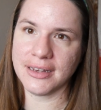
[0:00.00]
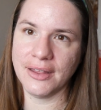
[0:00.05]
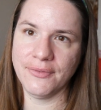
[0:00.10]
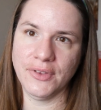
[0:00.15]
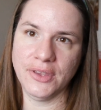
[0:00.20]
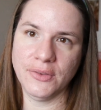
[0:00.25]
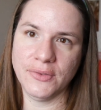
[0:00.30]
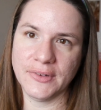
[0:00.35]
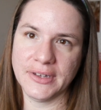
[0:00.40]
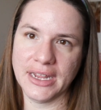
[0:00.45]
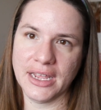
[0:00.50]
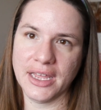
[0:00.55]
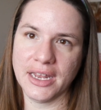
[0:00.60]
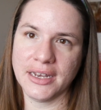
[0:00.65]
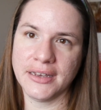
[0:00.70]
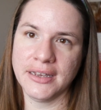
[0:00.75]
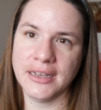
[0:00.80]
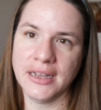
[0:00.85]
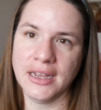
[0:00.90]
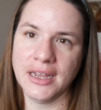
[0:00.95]
I've used
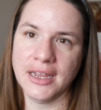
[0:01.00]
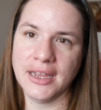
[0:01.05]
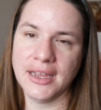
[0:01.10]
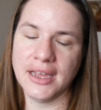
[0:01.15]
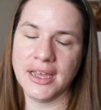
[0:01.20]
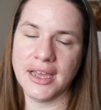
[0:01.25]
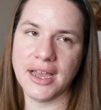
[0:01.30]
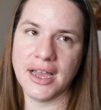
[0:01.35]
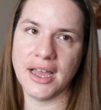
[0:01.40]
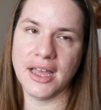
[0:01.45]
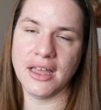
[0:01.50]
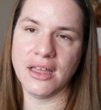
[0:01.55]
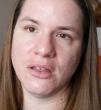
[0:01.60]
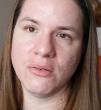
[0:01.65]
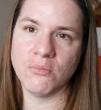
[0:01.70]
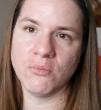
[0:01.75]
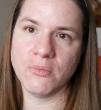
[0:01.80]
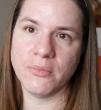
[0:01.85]
it. I